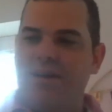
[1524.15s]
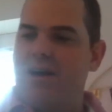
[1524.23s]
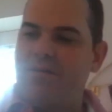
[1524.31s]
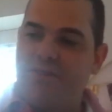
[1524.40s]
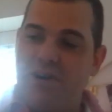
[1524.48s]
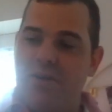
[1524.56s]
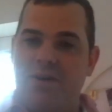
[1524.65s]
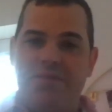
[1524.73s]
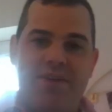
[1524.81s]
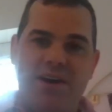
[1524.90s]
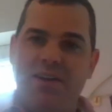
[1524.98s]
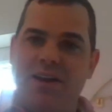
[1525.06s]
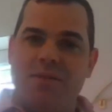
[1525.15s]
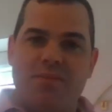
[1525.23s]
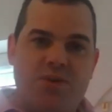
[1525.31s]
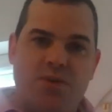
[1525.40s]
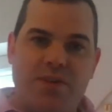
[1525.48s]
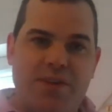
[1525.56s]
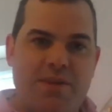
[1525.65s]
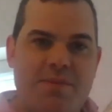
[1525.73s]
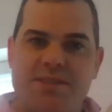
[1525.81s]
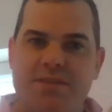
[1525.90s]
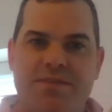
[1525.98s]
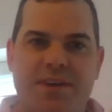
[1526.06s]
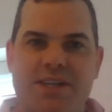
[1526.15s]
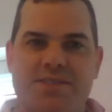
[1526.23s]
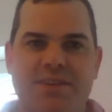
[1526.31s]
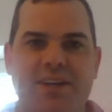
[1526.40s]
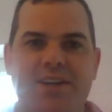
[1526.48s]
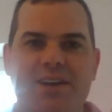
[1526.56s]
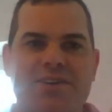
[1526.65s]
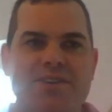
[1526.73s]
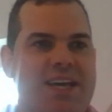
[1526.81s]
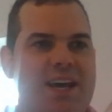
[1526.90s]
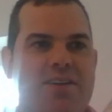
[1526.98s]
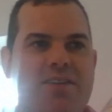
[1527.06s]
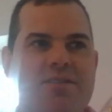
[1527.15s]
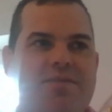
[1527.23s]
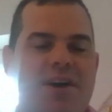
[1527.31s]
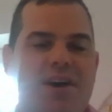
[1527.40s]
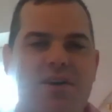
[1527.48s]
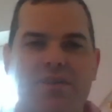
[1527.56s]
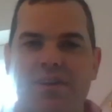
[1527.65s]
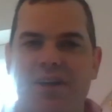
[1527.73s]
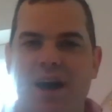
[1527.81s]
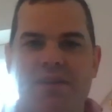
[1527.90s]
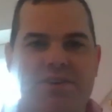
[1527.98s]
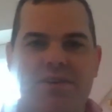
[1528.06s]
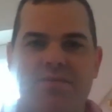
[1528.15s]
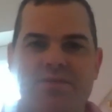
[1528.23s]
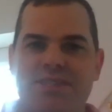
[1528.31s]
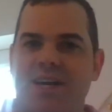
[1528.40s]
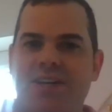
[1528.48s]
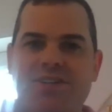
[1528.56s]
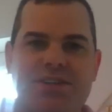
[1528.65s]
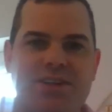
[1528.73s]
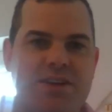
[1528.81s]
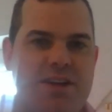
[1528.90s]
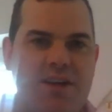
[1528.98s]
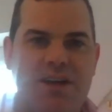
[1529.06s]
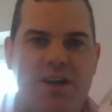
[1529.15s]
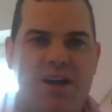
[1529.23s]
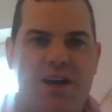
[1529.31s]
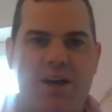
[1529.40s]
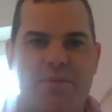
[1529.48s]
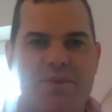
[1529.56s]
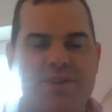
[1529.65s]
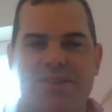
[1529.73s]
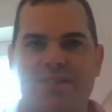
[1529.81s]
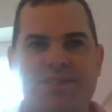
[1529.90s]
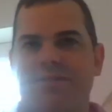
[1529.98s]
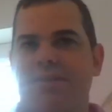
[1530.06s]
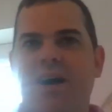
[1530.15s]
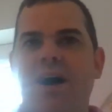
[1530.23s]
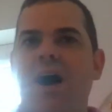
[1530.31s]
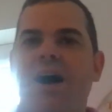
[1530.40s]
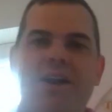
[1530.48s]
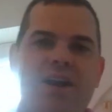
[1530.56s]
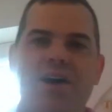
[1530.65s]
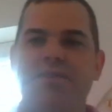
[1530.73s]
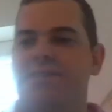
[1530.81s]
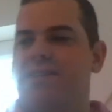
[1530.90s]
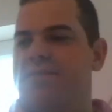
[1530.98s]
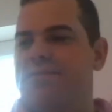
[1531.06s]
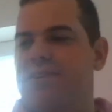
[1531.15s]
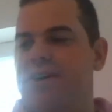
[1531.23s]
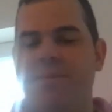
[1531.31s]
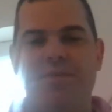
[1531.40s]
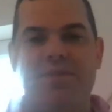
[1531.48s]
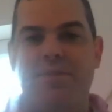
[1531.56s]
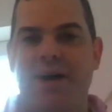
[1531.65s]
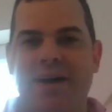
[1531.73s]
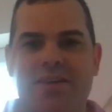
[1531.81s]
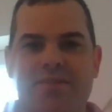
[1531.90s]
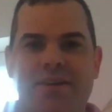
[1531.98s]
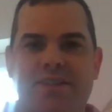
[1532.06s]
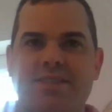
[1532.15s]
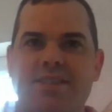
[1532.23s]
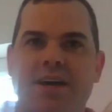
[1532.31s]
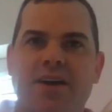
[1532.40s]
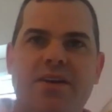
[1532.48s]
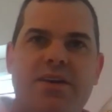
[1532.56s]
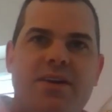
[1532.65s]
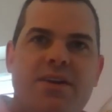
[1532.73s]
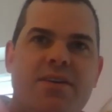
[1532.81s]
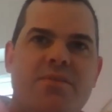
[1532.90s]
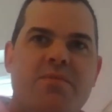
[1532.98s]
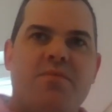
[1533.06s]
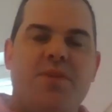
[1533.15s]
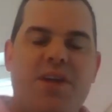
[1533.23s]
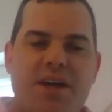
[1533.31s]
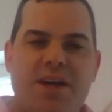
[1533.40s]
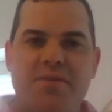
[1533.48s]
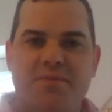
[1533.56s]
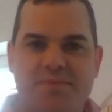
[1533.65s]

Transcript: I've got my phone. I'm calling them. It's the first thing you do. Just get on the phone and have a conversation because I know stuff will come off the back of it. So yeah.